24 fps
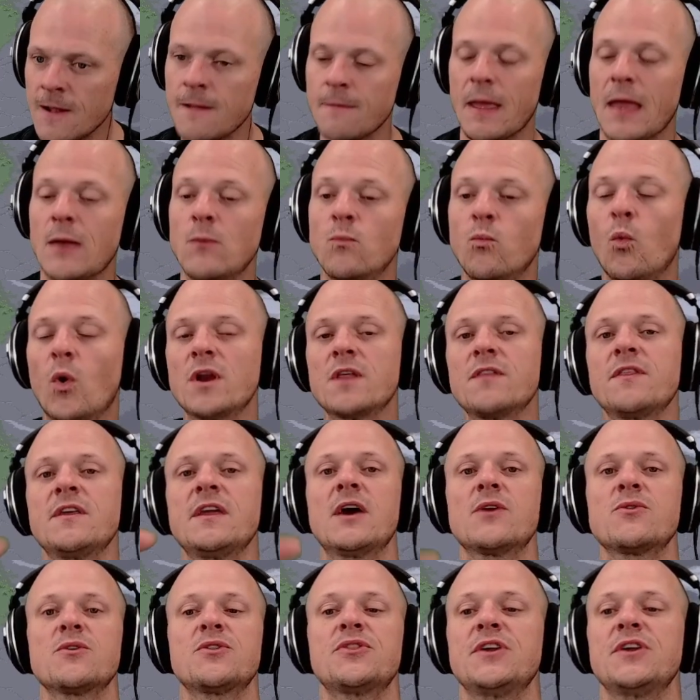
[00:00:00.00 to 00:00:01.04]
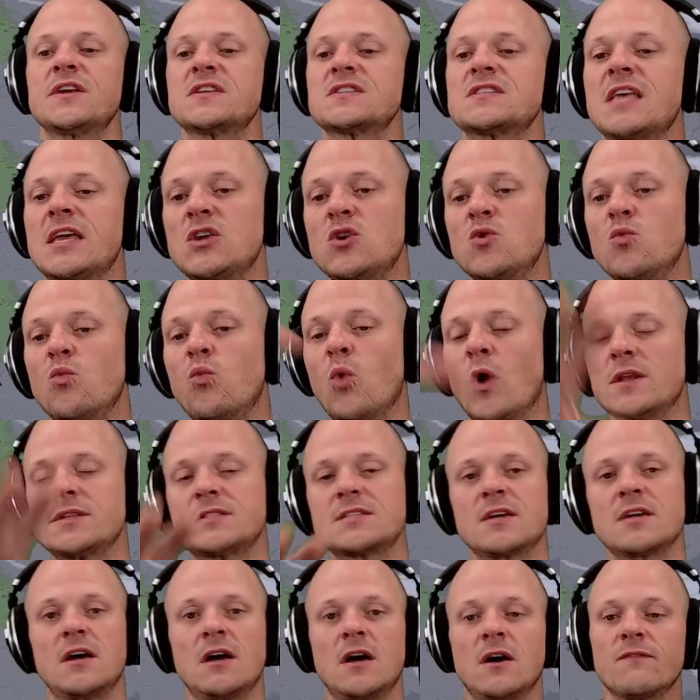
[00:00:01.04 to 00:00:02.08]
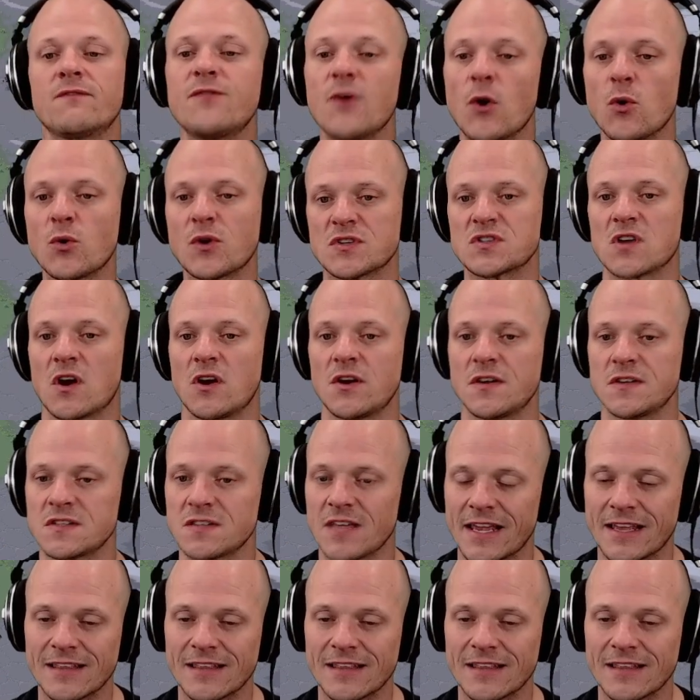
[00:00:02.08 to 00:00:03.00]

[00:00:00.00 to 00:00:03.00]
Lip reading: And one of the other things that you want to focus on is, like,